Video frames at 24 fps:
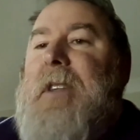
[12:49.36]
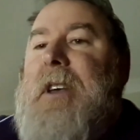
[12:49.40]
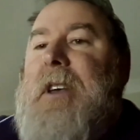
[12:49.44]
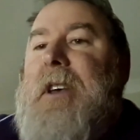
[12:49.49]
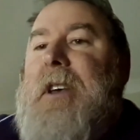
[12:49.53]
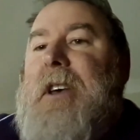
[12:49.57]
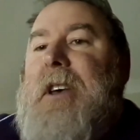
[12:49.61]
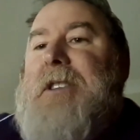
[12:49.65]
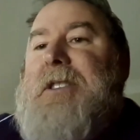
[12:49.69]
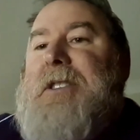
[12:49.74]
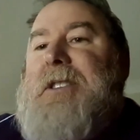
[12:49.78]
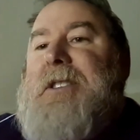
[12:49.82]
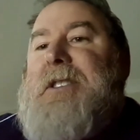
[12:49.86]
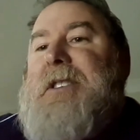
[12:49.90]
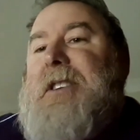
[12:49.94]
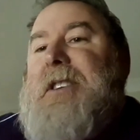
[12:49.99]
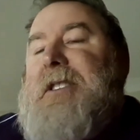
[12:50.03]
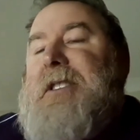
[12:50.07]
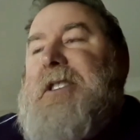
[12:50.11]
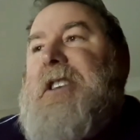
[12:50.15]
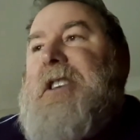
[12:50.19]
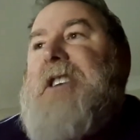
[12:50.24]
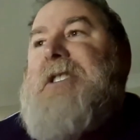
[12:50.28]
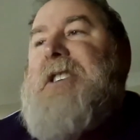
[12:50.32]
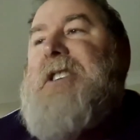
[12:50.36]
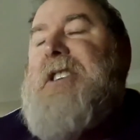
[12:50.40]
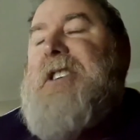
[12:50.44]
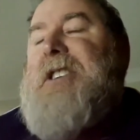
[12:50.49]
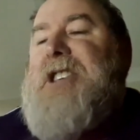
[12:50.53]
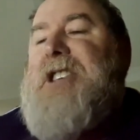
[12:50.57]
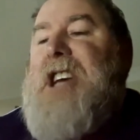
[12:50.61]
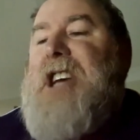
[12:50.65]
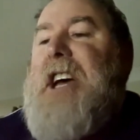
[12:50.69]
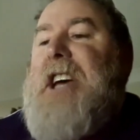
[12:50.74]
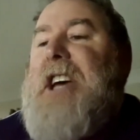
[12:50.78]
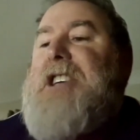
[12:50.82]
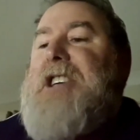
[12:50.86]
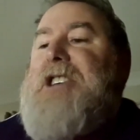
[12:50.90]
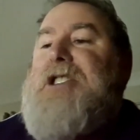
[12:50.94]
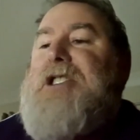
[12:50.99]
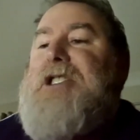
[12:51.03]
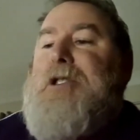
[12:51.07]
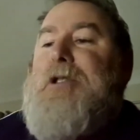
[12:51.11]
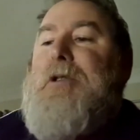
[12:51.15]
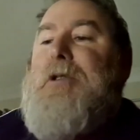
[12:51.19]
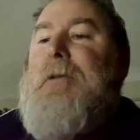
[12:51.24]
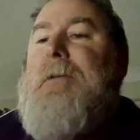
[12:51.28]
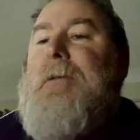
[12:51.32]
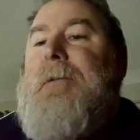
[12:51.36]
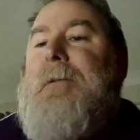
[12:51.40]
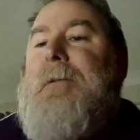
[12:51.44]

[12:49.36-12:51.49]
It's the change of